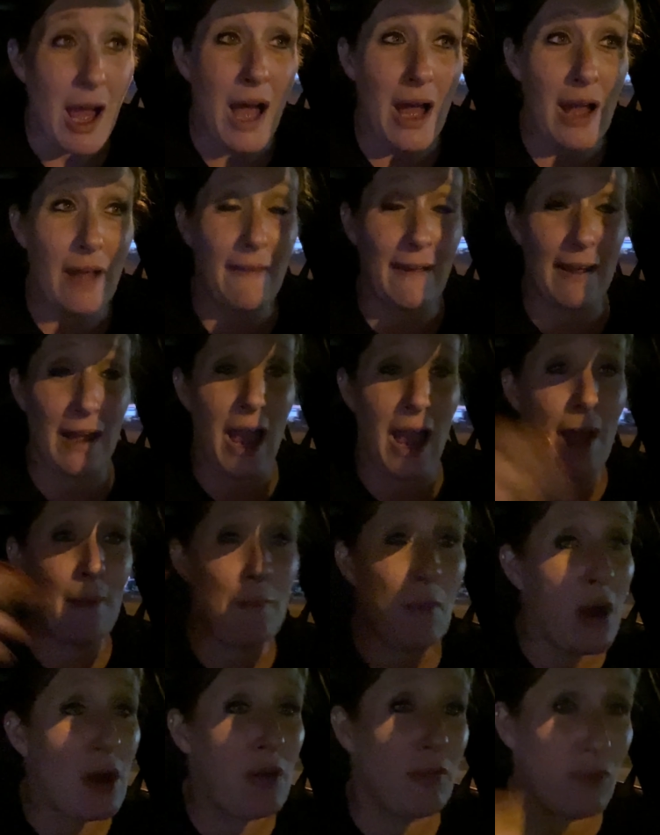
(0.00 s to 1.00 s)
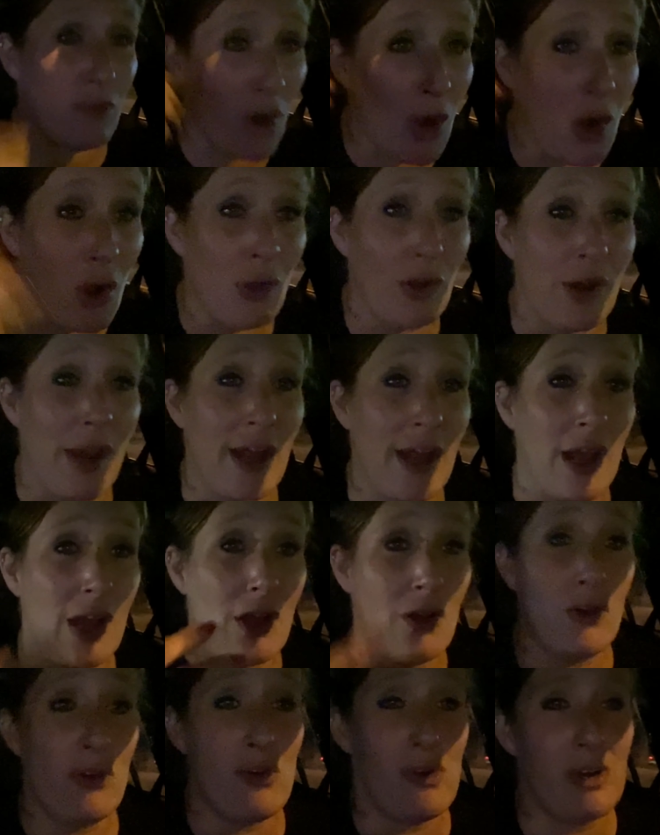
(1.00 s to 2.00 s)
like, I'm on a roll and I get
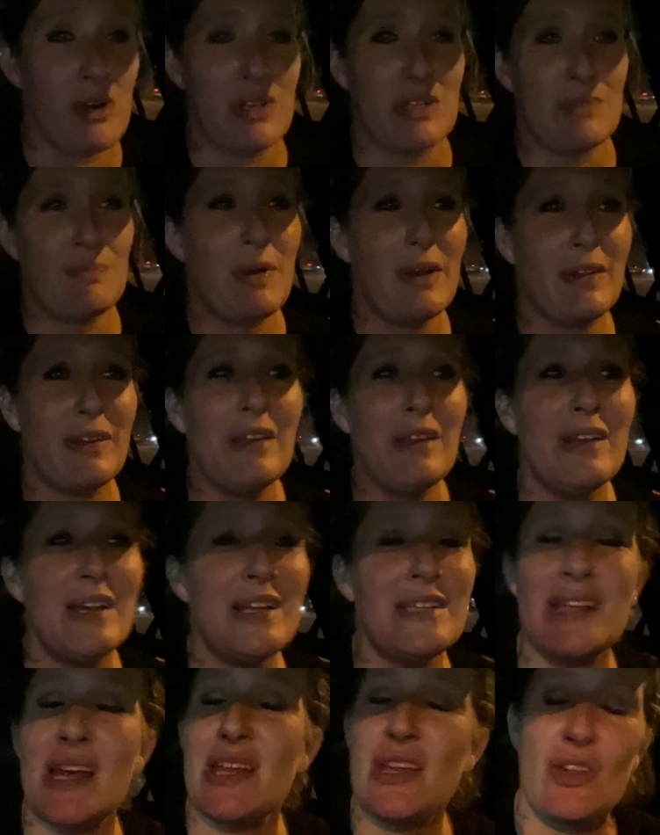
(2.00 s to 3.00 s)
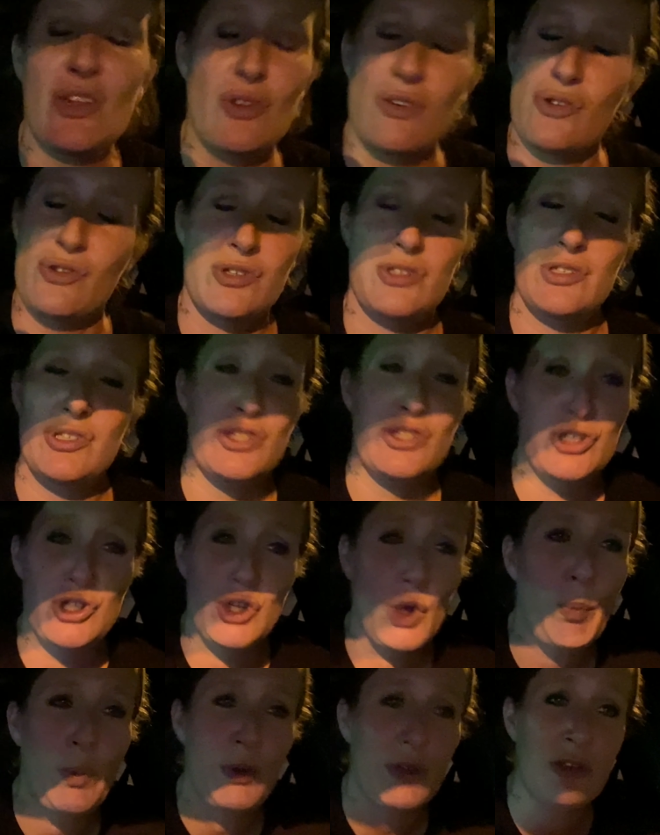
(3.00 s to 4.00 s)
good orders, but then they send you those
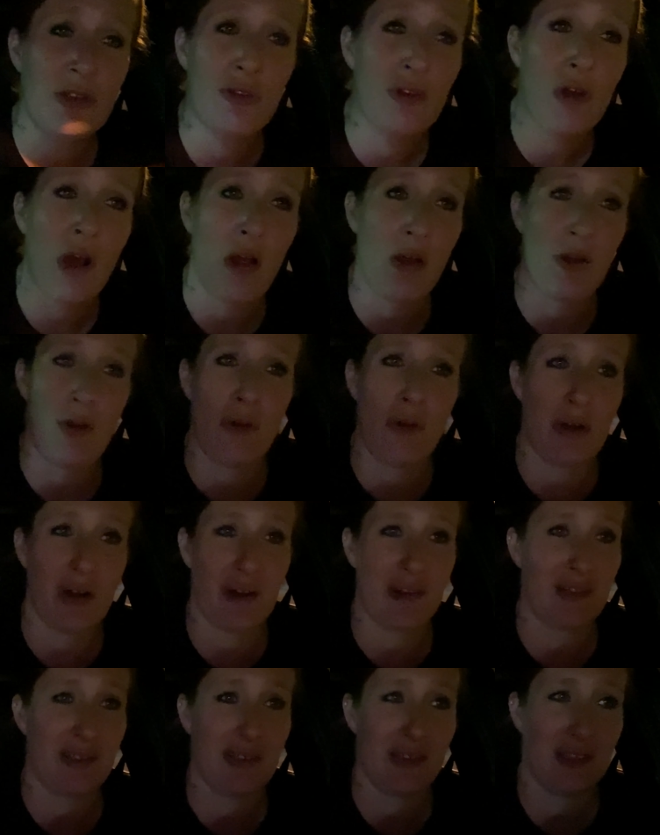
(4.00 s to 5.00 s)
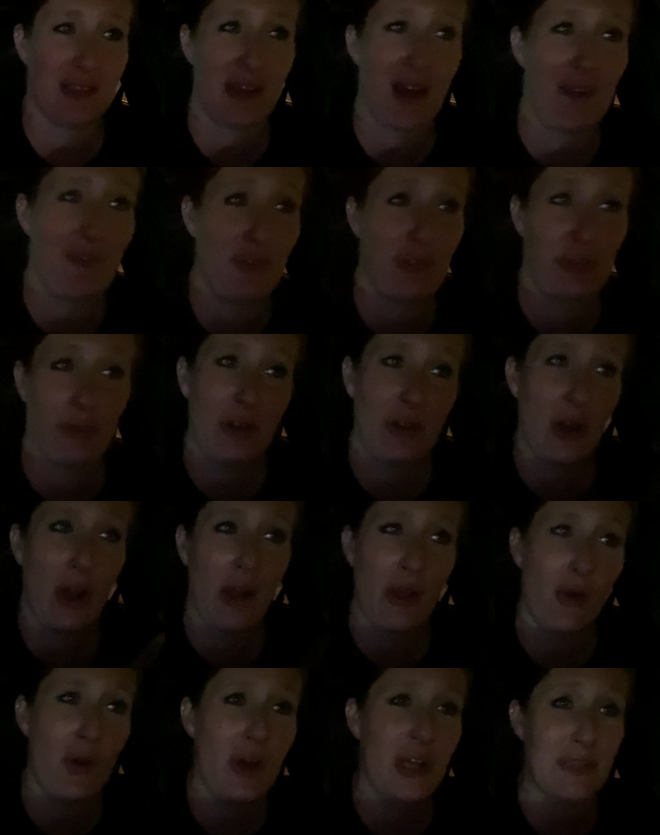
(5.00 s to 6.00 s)
stupid $2 orders and stuff, and $3
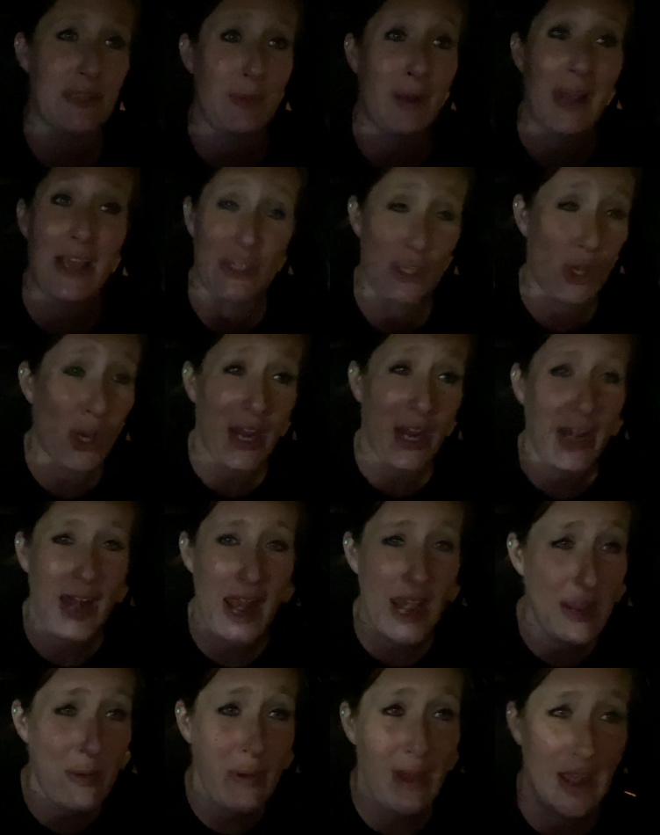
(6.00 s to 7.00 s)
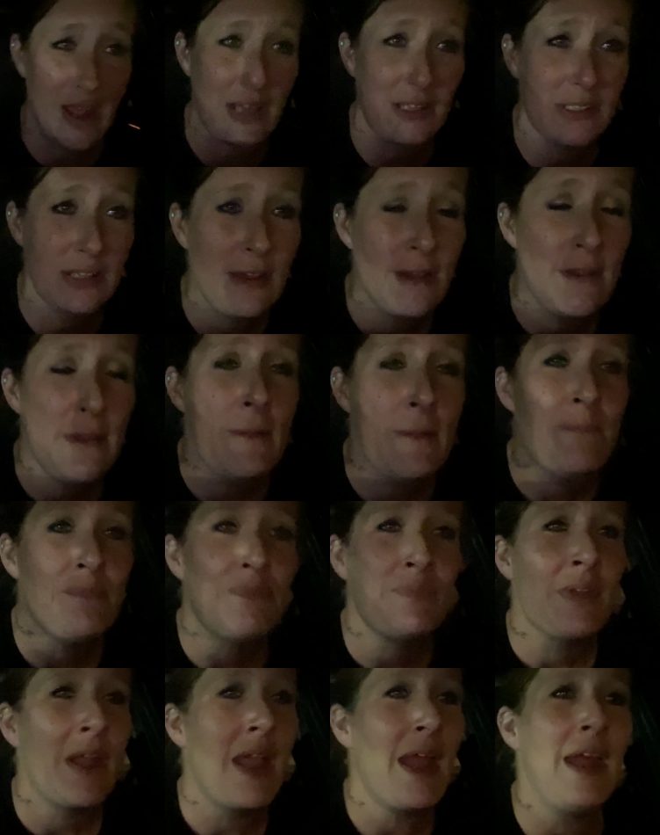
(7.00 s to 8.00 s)
orders, but I took it anyways.
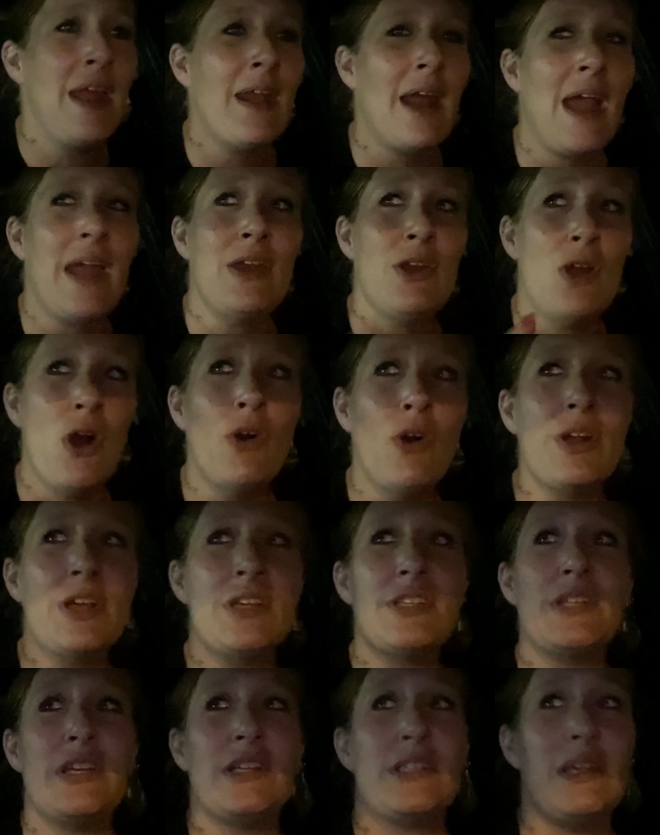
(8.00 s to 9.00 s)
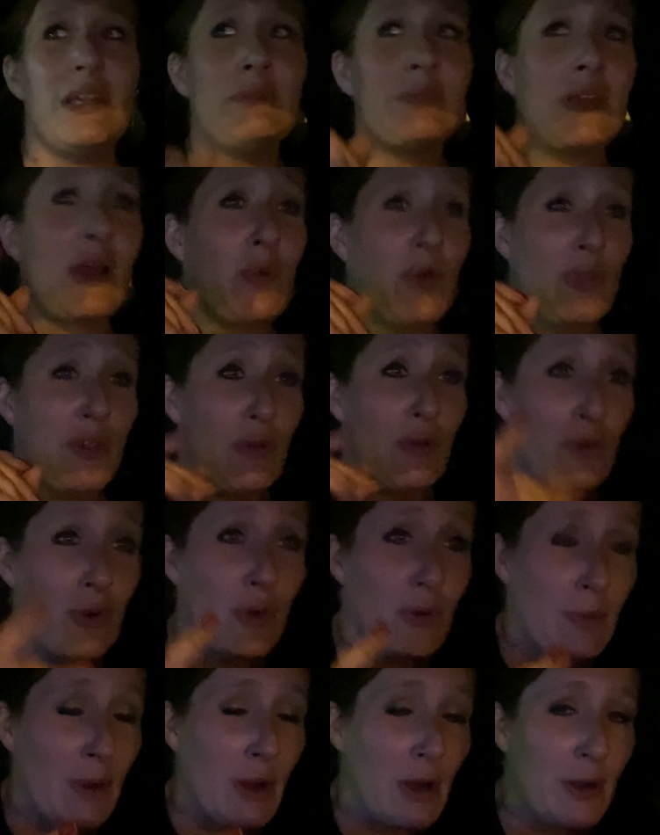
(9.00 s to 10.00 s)
And I noticed it seems like with
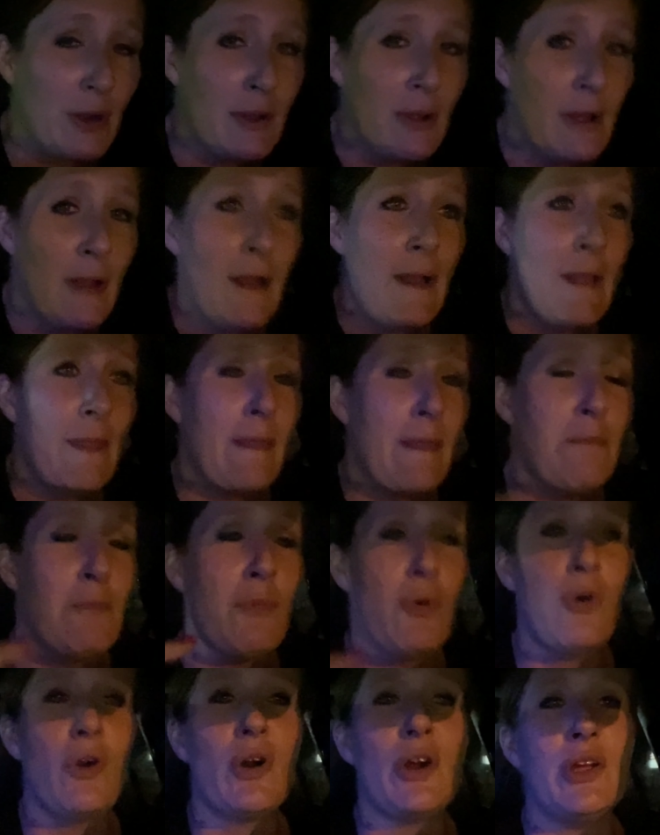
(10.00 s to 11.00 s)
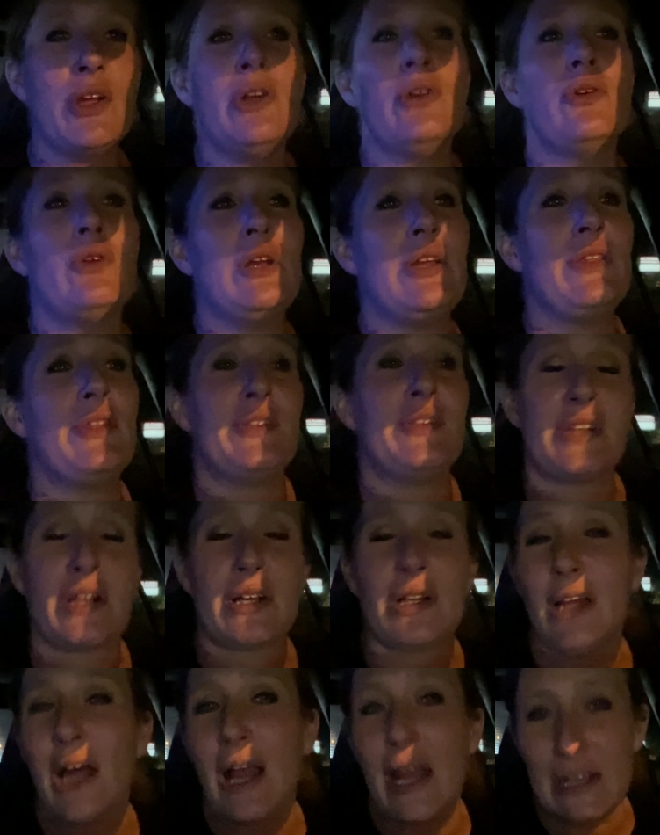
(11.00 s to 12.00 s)
Uber, the more you either
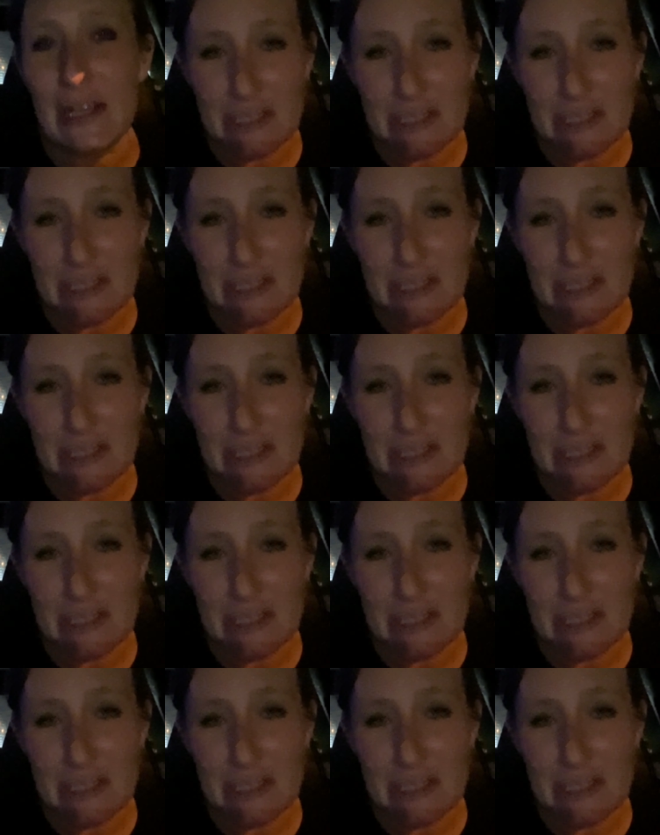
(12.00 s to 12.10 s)
decline